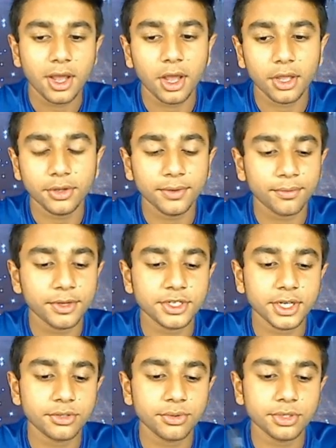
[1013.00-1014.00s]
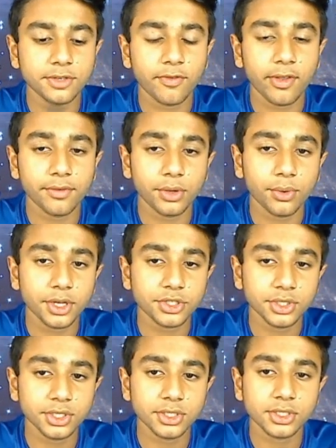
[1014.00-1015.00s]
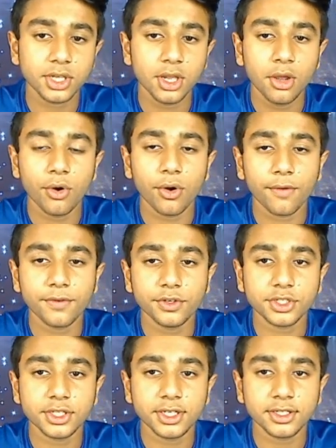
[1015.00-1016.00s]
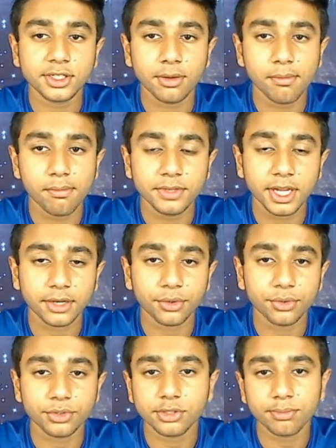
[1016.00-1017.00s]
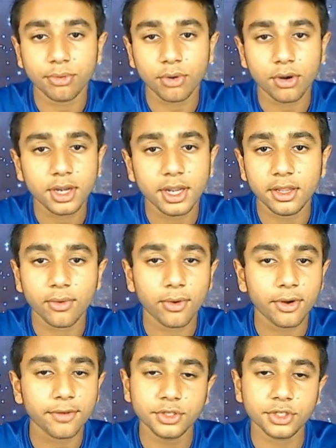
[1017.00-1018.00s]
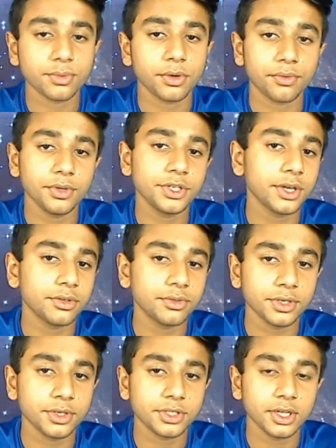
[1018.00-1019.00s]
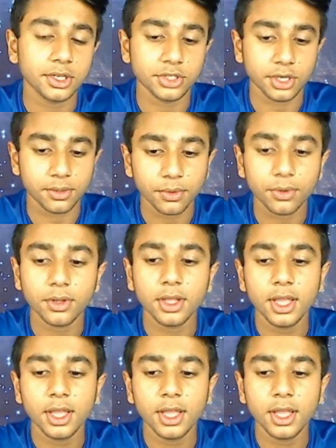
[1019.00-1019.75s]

You can reach out to us if you have any questions, or if you just need some technical support, or if you just want to reach out to us in general.